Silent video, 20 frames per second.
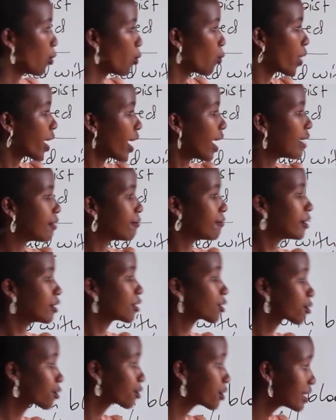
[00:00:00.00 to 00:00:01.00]
we have
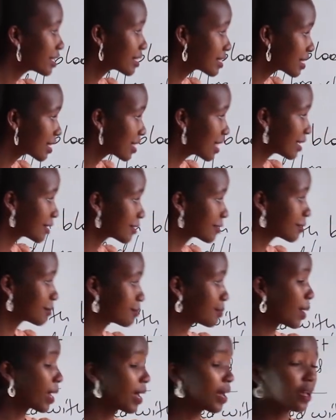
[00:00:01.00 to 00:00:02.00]
increased the
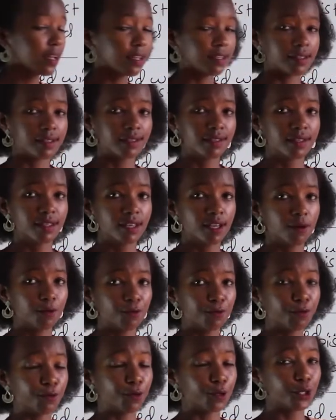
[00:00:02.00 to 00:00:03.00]
space
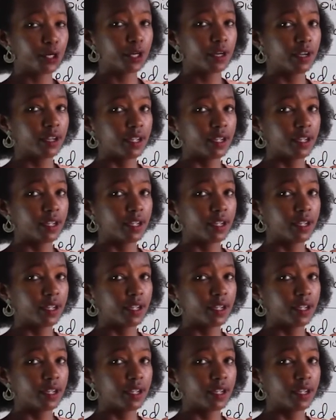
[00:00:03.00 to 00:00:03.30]
for